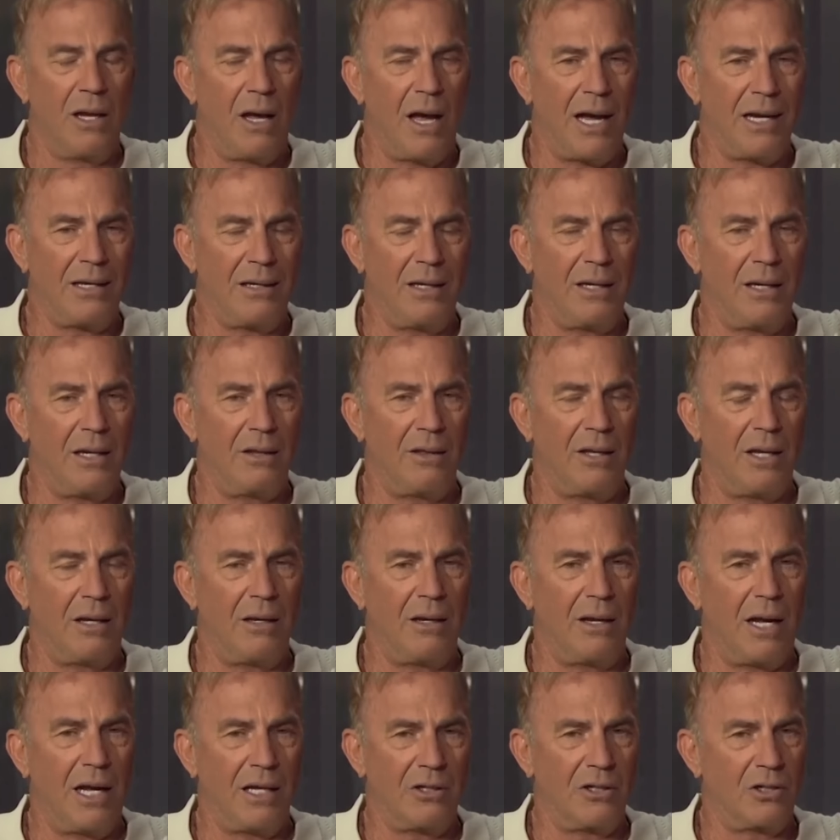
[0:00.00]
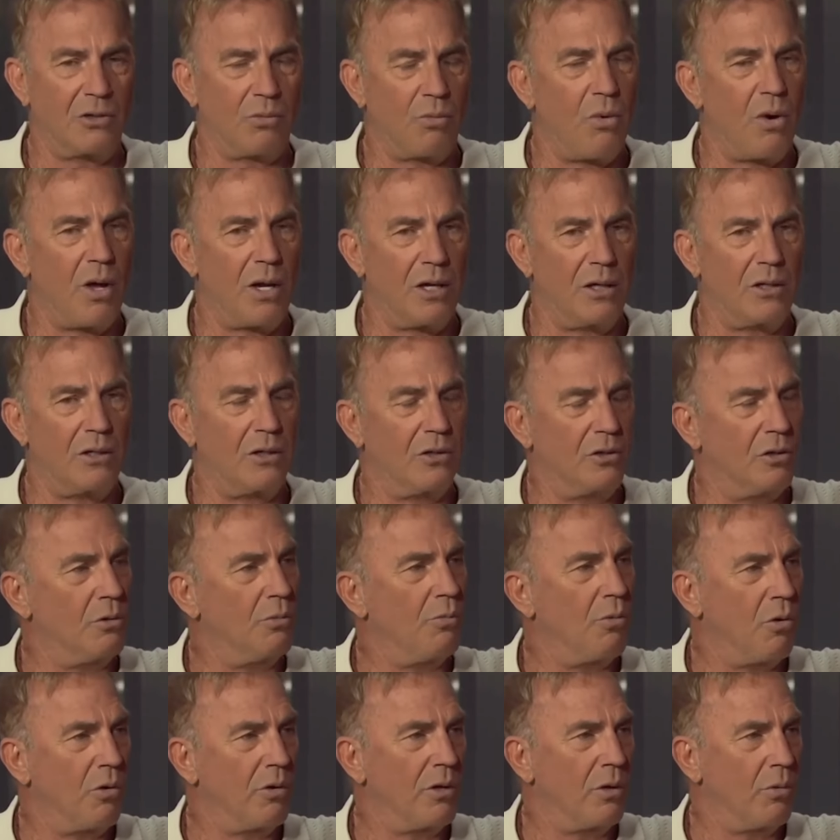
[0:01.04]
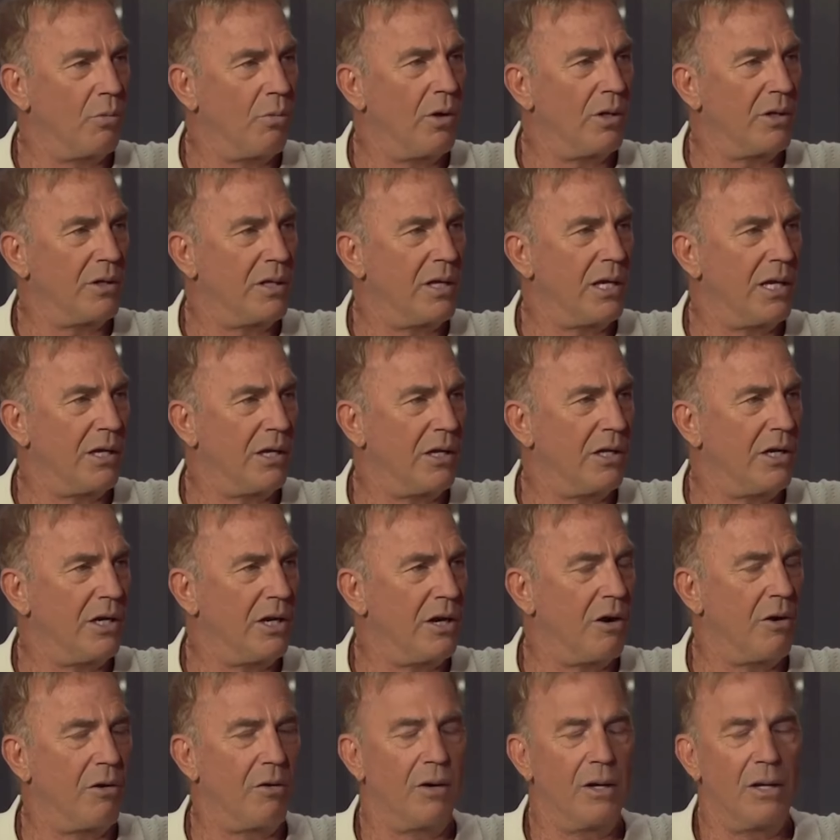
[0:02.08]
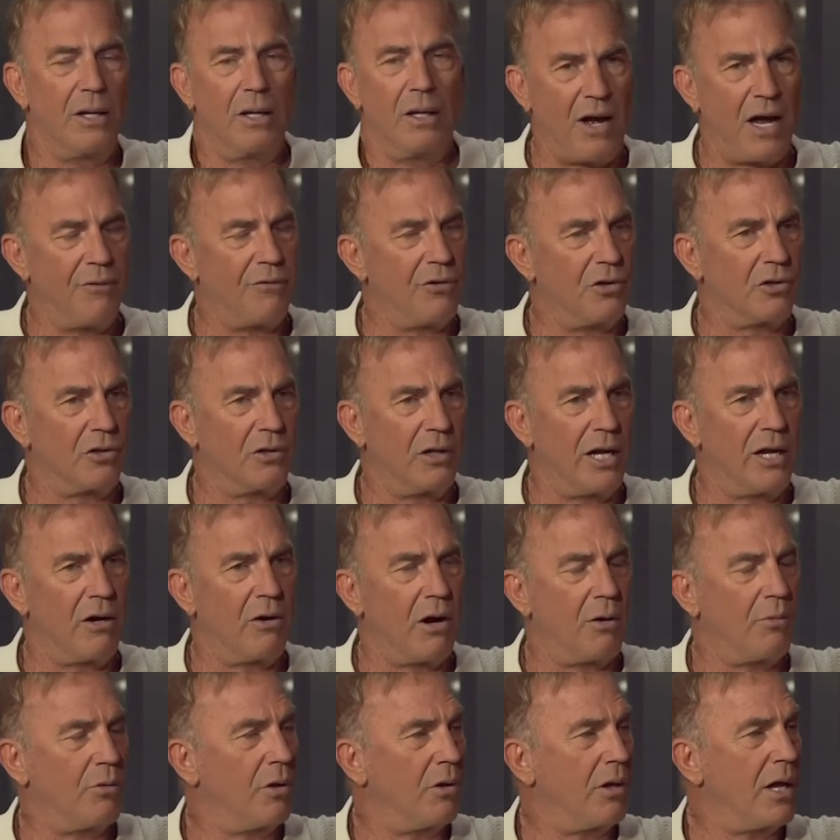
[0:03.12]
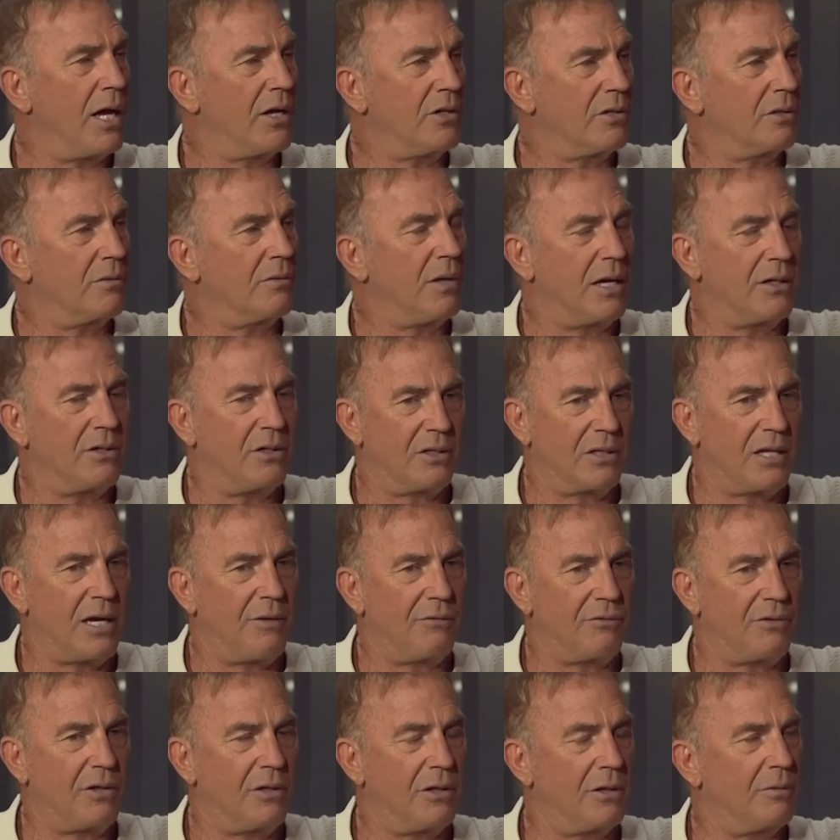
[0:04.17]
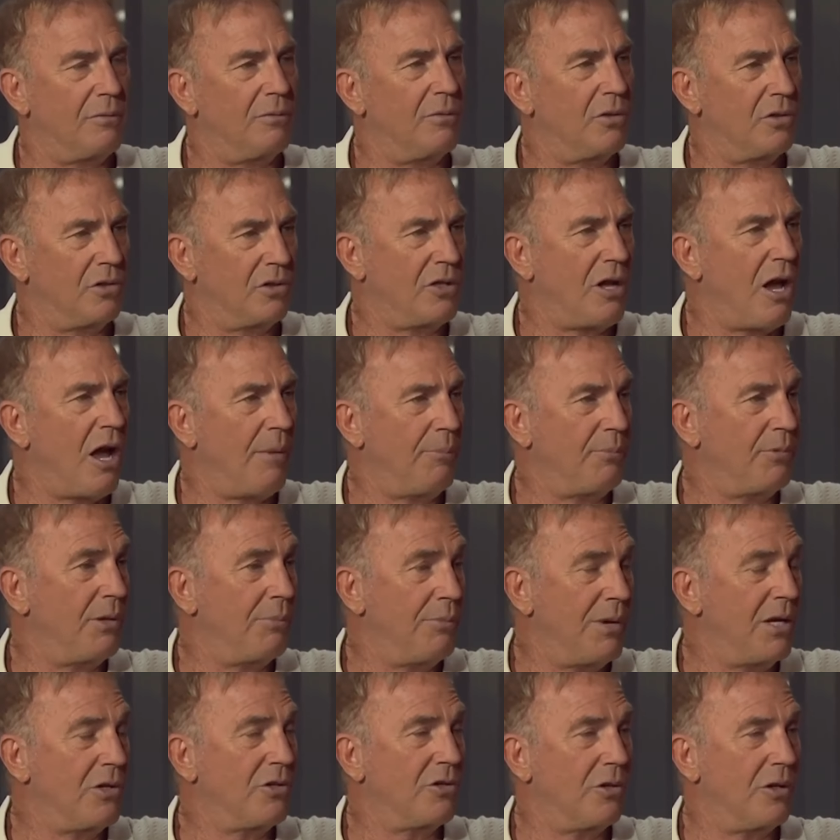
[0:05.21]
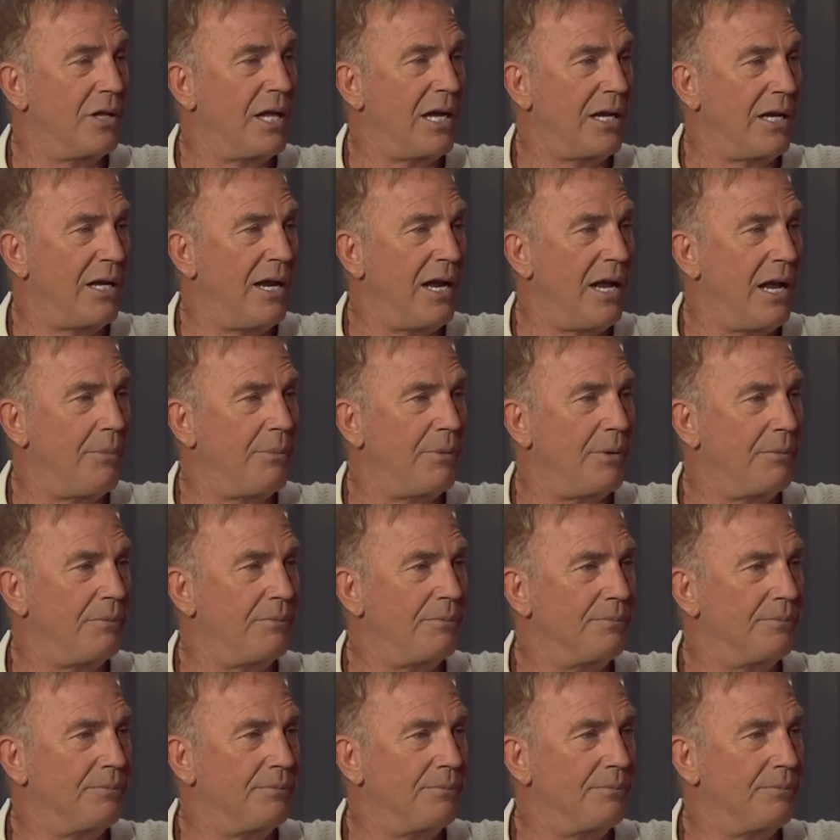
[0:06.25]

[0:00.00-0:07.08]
The idea that I just wanted to do more than one thing a year, 5 years later, I realized I just have to stop to make sure that can happen.